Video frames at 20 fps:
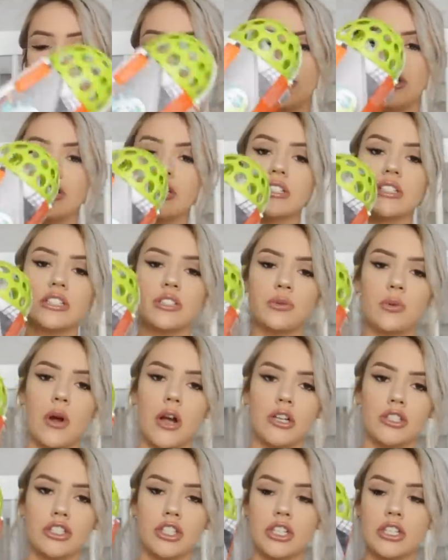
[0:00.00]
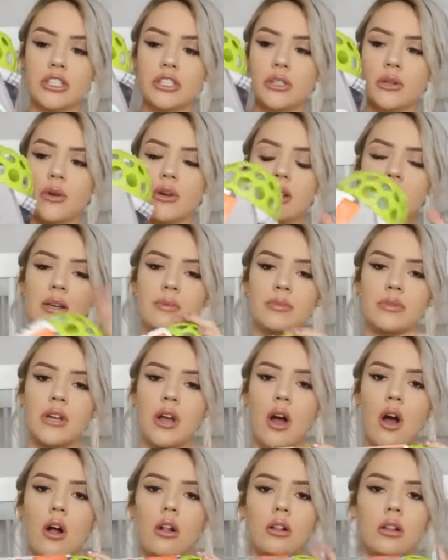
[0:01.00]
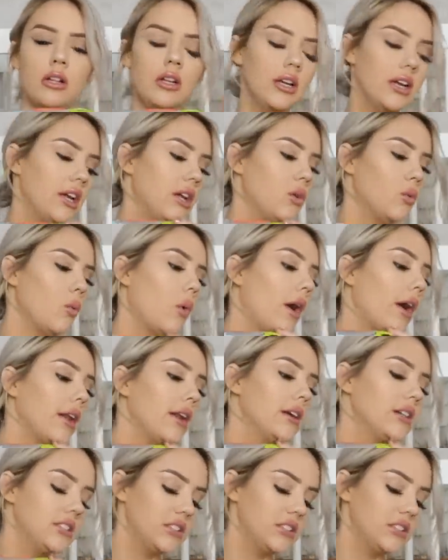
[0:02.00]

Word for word: into your dishwasher so it keeps it all in one